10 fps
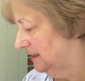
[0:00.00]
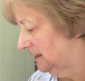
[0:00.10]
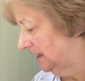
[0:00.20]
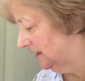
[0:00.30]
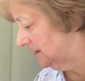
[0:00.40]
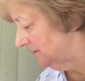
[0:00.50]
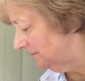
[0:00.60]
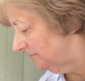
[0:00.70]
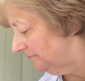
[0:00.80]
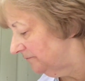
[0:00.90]
That's
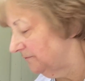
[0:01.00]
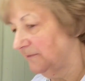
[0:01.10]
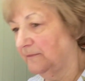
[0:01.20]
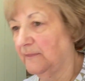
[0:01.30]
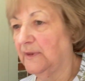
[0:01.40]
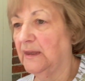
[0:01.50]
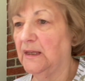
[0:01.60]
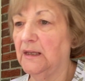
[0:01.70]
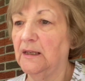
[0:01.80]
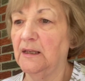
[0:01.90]

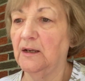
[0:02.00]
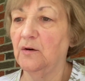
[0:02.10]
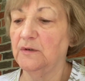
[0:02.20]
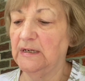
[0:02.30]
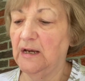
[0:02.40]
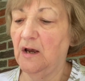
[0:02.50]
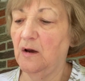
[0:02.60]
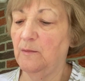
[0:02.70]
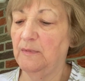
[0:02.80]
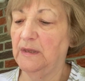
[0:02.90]
the Cozy
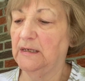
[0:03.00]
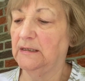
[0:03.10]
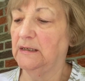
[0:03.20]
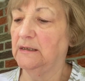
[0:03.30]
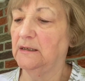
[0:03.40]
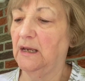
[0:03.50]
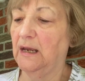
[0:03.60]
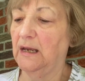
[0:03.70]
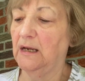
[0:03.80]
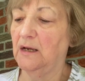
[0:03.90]
Cub. This is
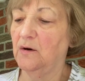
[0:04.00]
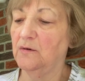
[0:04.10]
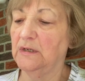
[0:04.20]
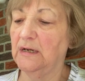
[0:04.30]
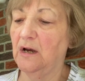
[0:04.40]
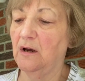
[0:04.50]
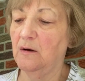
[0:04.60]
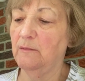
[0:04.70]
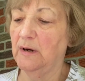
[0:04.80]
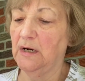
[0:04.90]
a Cozy
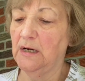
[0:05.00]
Cub